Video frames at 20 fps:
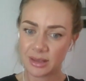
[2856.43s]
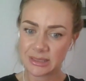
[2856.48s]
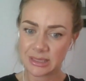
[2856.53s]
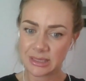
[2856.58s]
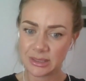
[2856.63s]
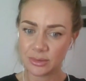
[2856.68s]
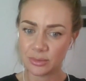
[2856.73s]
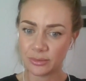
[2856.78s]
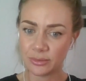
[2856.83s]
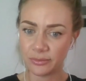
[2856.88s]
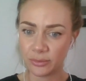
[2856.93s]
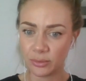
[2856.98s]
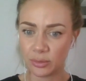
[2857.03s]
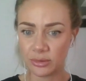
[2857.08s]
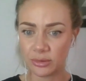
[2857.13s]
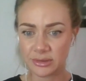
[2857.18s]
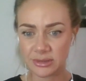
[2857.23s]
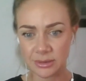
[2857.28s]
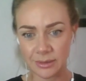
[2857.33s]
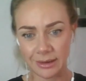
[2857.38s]
Mars in your
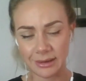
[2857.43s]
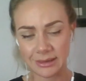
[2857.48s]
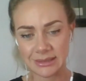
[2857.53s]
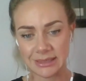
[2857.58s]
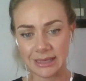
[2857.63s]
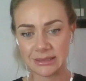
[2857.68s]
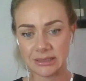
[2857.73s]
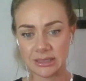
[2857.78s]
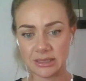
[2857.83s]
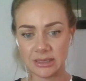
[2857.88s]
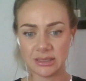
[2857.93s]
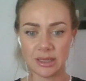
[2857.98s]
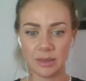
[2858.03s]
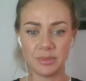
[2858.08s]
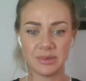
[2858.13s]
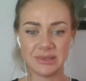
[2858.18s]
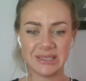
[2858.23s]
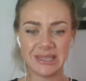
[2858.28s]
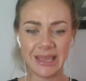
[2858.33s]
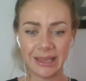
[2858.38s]
4th squaring
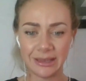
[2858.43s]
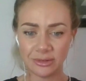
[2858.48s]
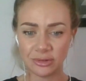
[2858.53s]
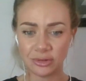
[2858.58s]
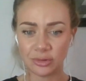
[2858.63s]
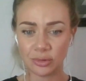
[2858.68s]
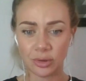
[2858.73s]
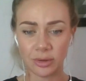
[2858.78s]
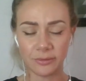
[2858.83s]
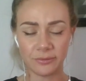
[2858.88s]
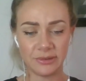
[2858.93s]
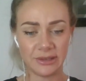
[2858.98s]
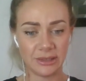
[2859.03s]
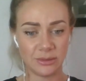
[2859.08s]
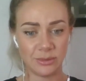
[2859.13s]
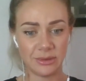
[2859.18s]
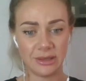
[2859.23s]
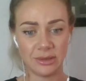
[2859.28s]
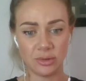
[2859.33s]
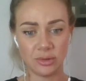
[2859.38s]
Saturn, so potential
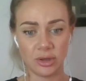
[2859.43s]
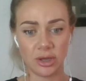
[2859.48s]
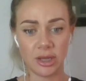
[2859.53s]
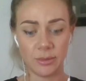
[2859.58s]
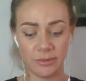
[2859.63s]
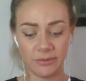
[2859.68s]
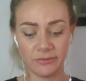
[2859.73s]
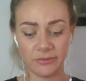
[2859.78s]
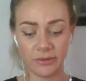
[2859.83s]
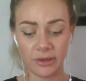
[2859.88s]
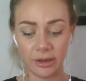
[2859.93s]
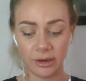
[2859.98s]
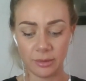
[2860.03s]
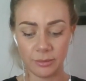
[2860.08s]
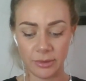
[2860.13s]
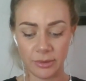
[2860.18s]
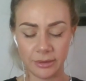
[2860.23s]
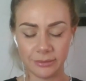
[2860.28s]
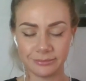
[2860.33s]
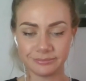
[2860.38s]
conflict within your home
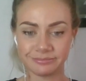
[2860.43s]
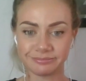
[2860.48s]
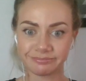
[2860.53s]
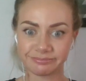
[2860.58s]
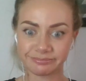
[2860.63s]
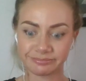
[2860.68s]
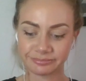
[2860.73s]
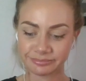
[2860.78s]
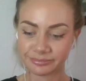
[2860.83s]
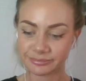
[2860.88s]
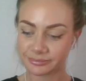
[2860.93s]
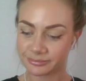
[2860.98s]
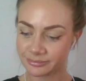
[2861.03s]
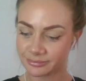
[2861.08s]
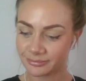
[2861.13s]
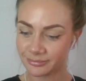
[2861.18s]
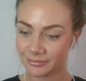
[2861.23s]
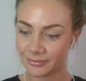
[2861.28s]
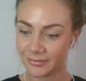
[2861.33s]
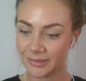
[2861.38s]
environment.
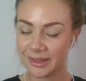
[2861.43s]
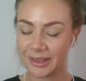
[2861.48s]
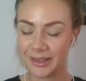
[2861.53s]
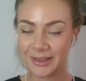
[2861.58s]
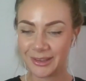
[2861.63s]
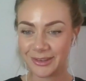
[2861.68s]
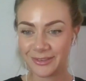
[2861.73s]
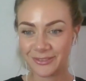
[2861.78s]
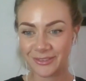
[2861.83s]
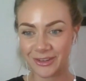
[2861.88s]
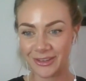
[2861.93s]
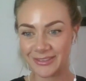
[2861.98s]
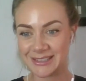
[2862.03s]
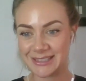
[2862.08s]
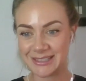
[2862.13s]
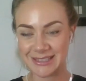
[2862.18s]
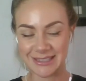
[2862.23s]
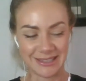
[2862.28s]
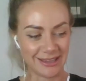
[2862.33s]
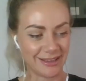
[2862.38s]
You've
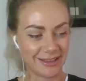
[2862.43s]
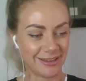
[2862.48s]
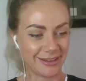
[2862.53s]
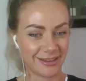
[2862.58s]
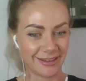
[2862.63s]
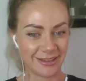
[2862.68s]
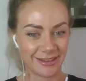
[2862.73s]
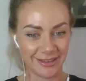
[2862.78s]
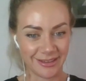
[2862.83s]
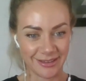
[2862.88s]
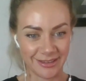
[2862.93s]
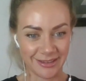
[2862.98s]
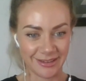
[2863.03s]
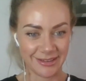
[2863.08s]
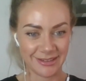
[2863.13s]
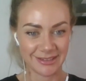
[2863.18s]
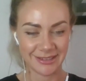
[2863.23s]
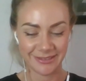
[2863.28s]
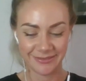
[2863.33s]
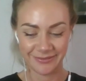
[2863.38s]
got the Star
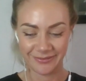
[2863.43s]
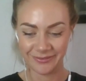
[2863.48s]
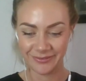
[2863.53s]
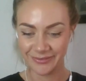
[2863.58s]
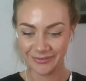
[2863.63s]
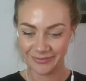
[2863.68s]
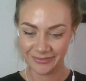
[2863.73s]
card.